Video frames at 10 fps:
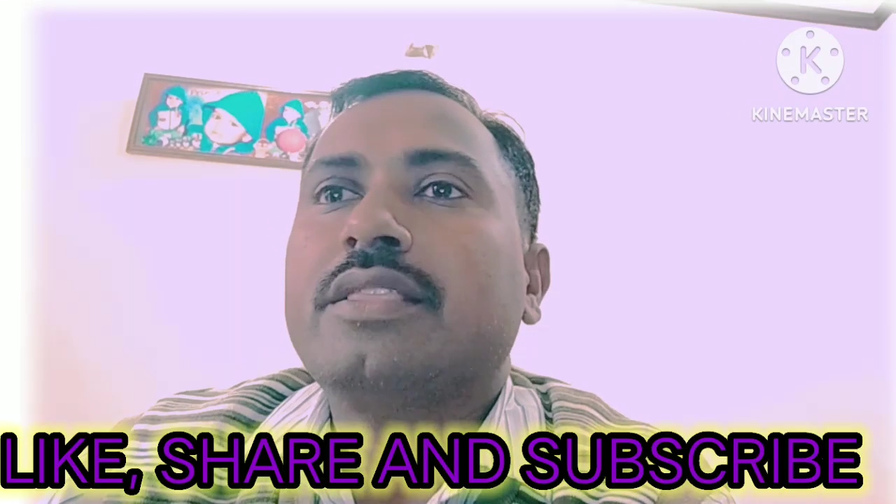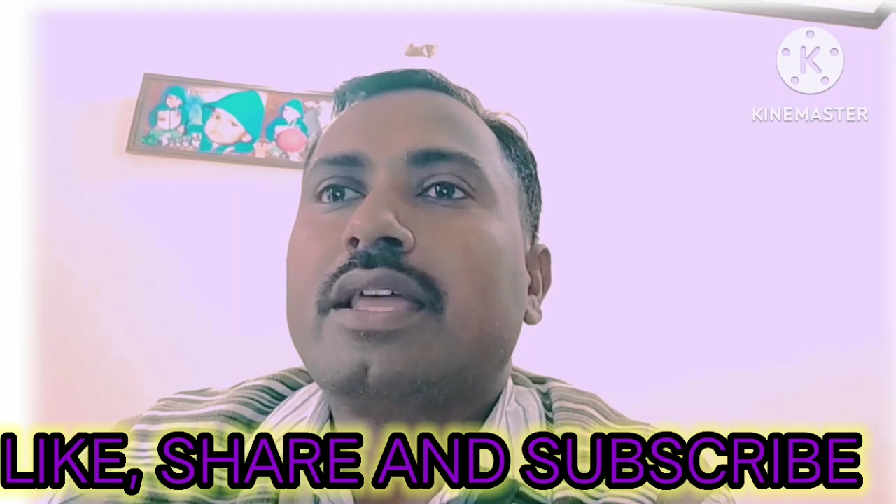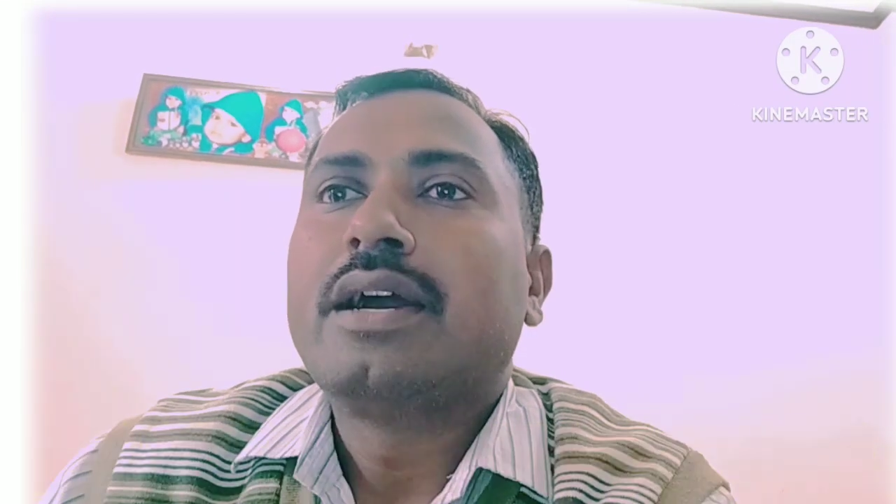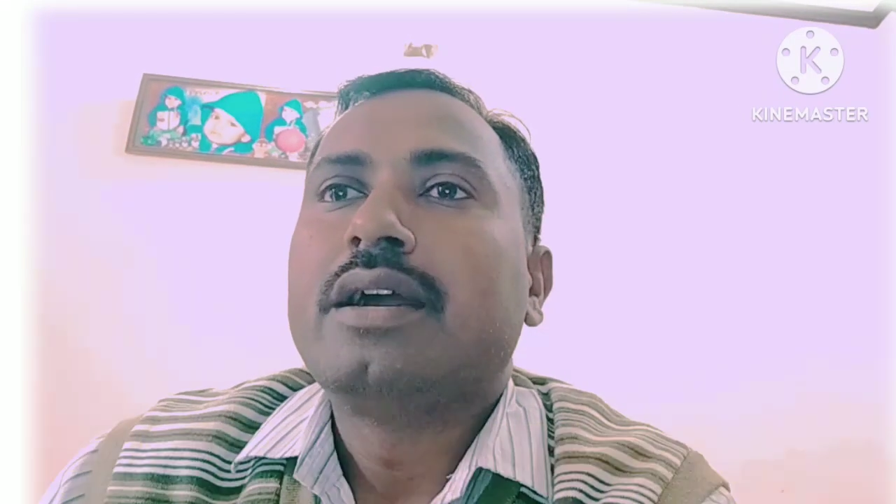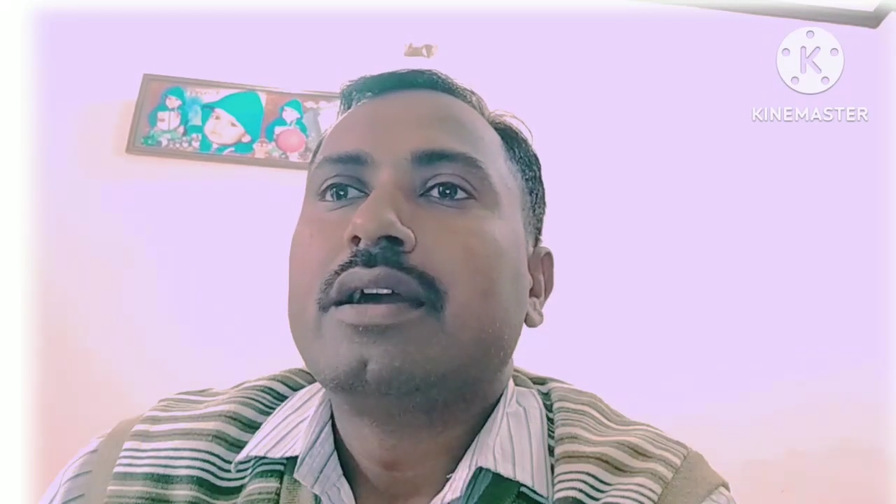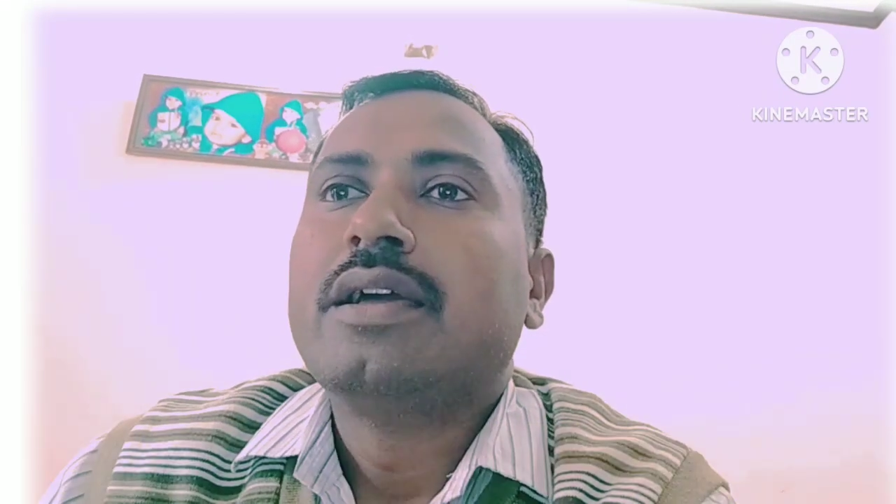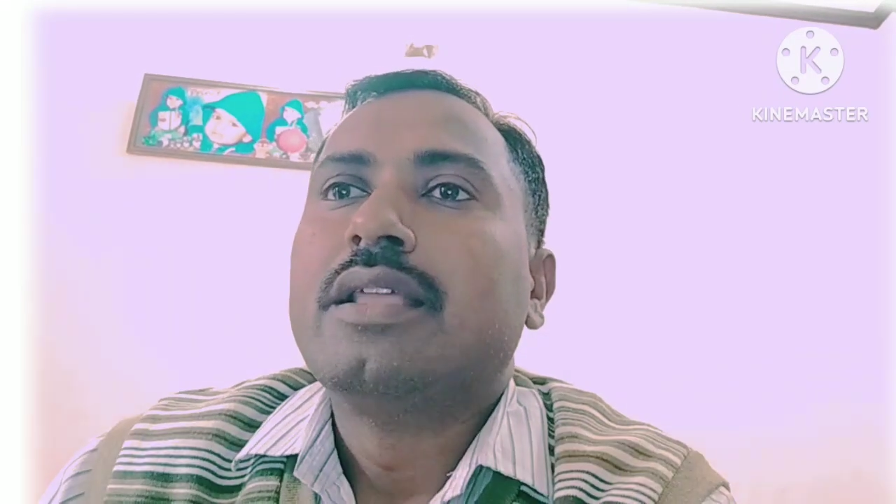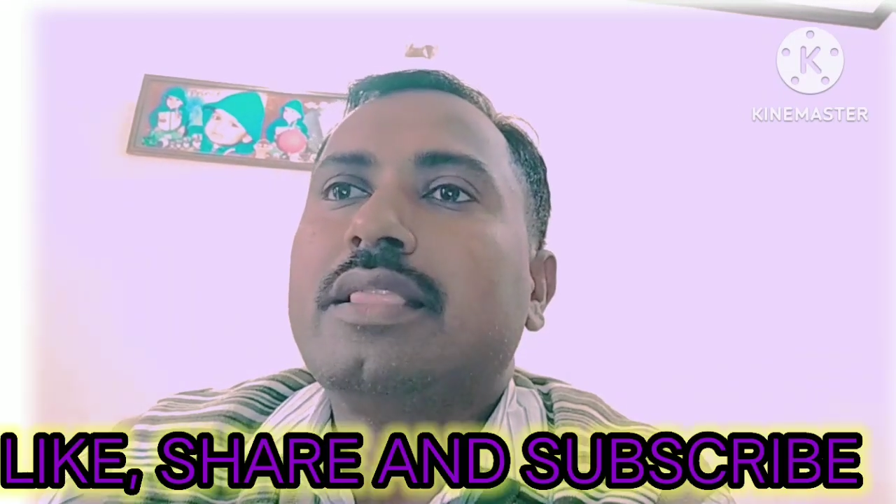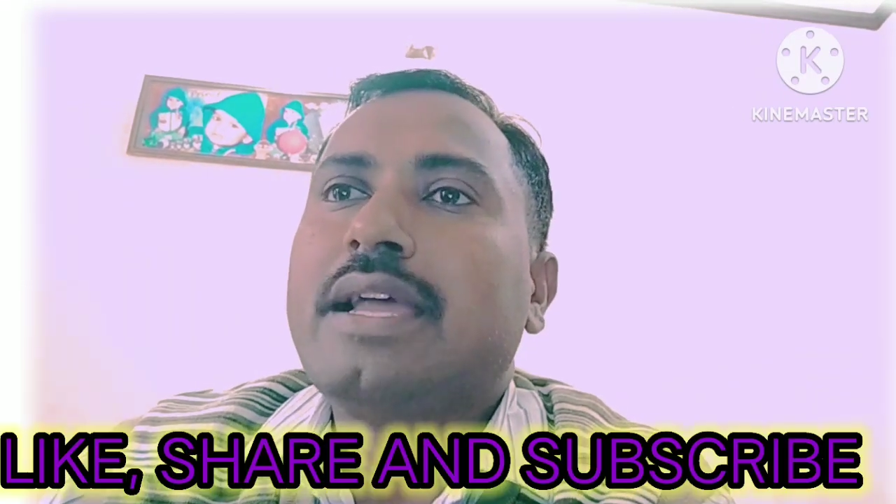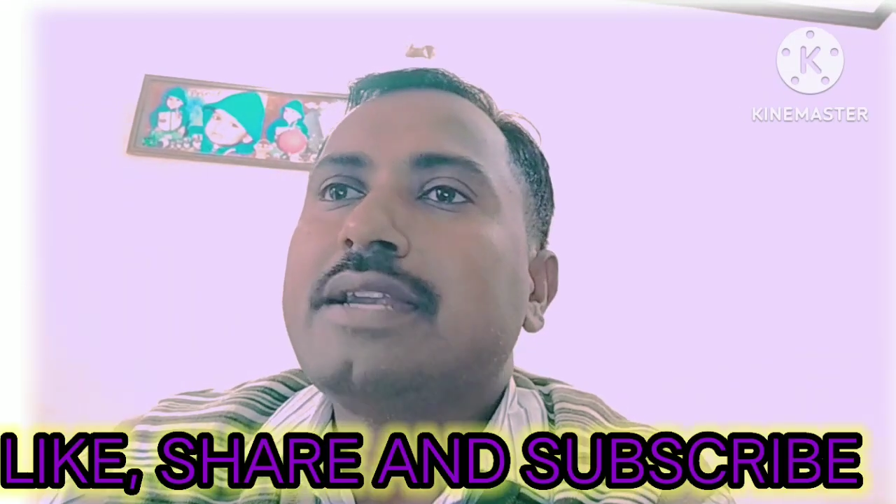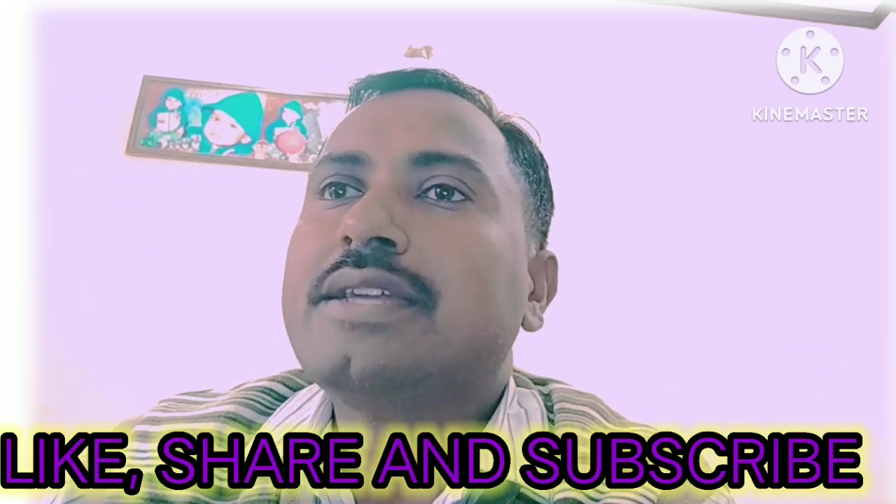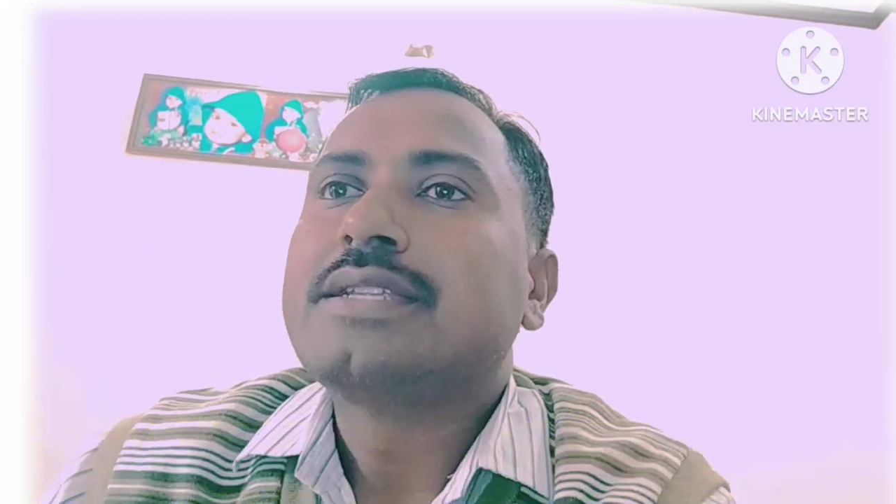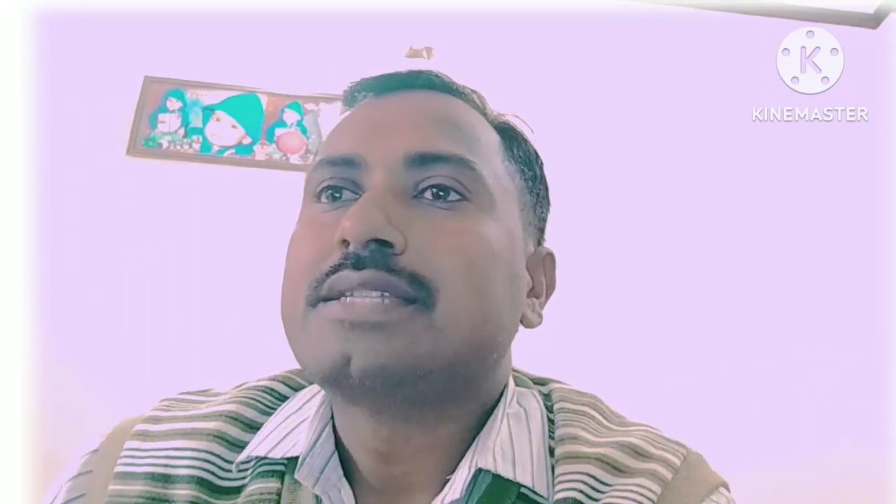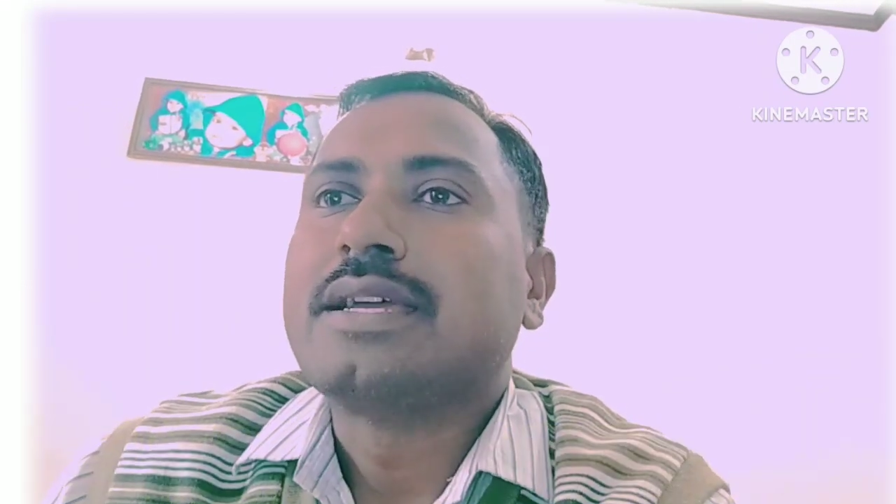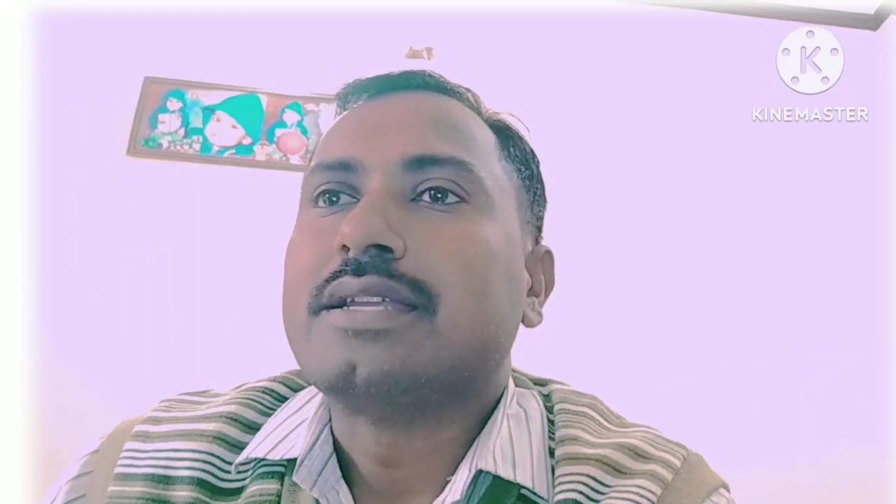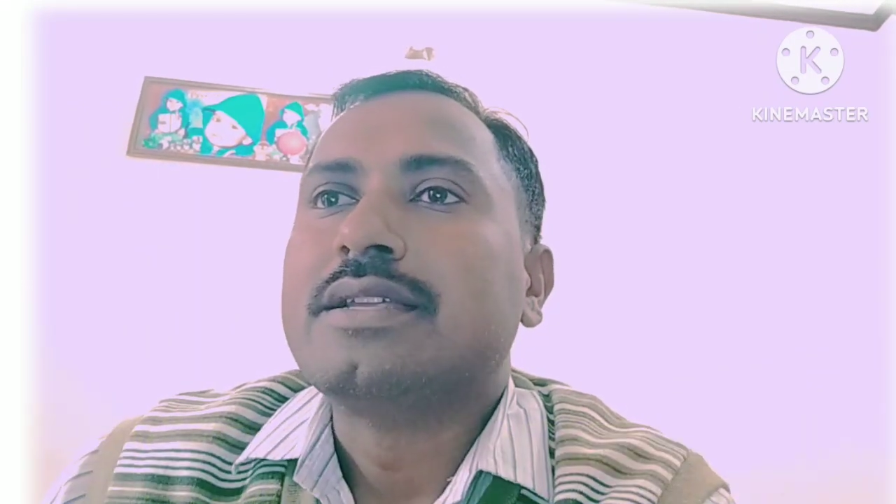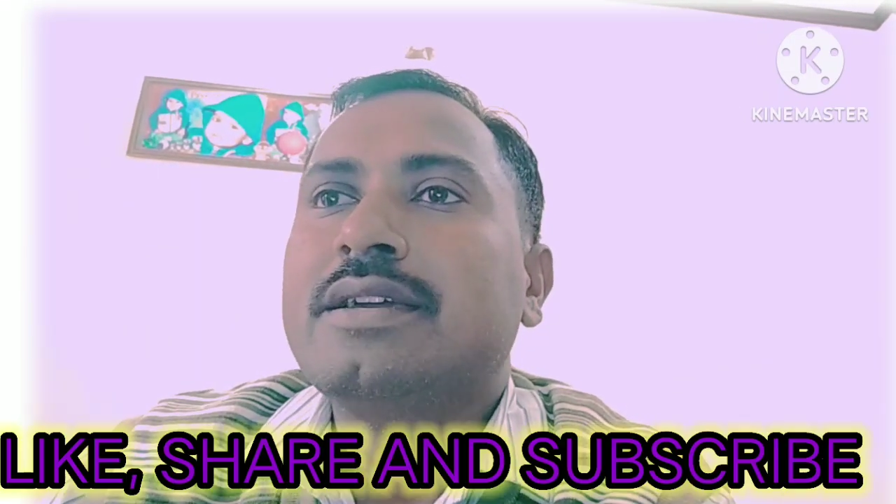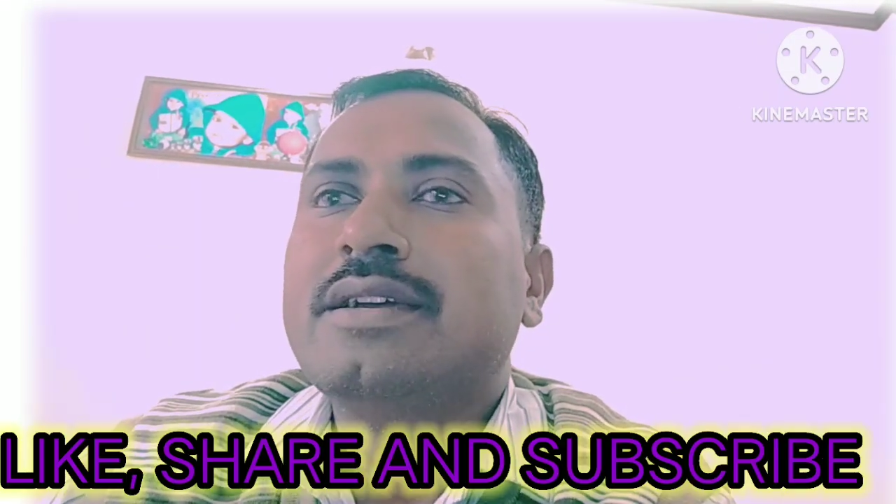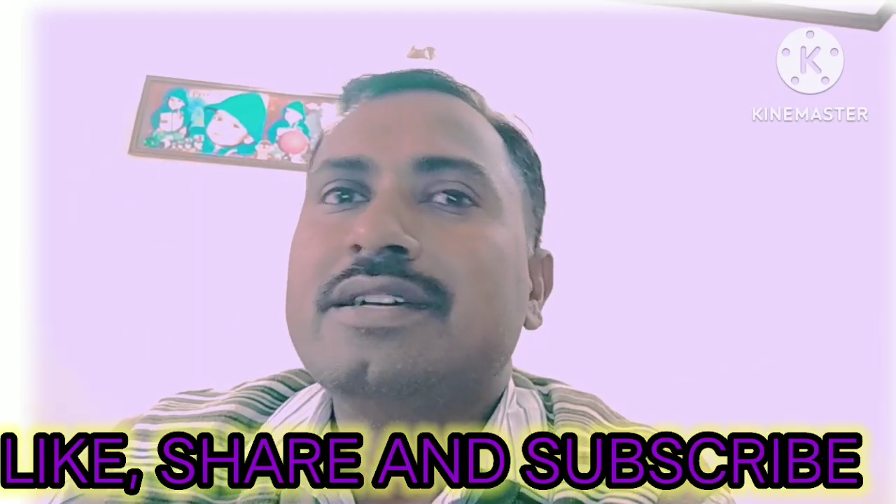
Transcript: The letter said,